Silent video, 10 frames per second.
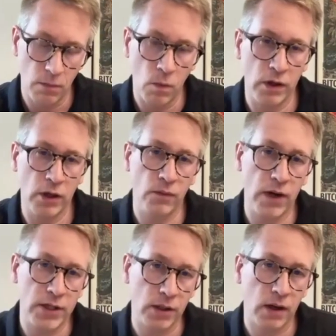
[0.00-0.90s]
more
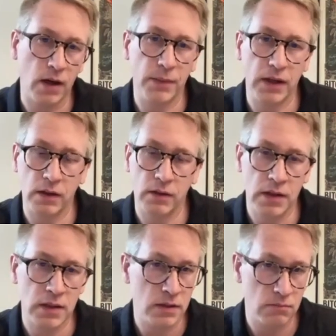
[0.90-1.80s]
innovation coming.
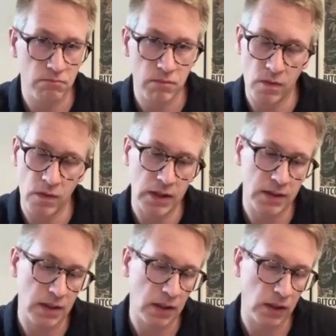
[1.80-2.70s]
We are
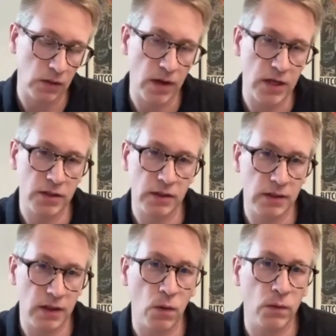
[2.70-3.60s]
seeing innovation
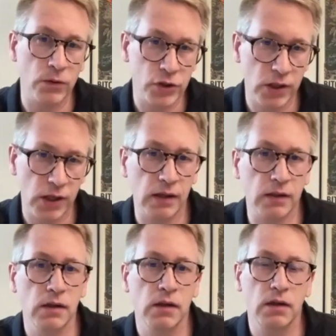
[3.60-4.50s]
in the on chain